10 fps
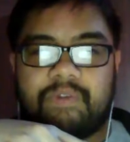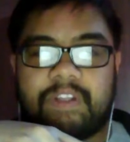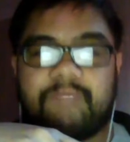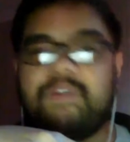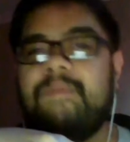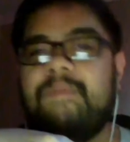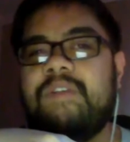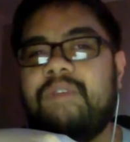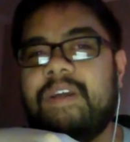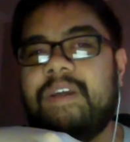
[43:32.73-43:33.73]
do you think
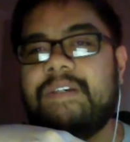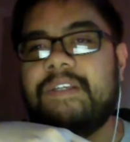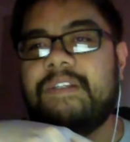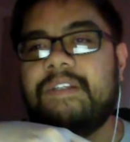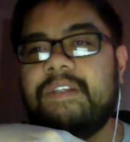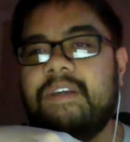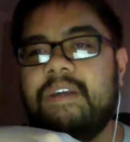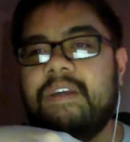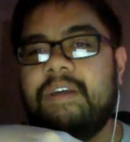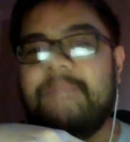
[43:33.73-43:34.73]
betrayal is?
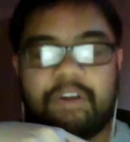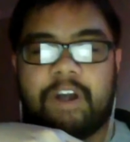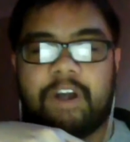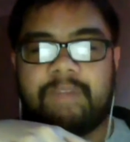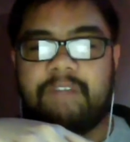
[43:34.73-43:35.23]
I mean, you caught me in a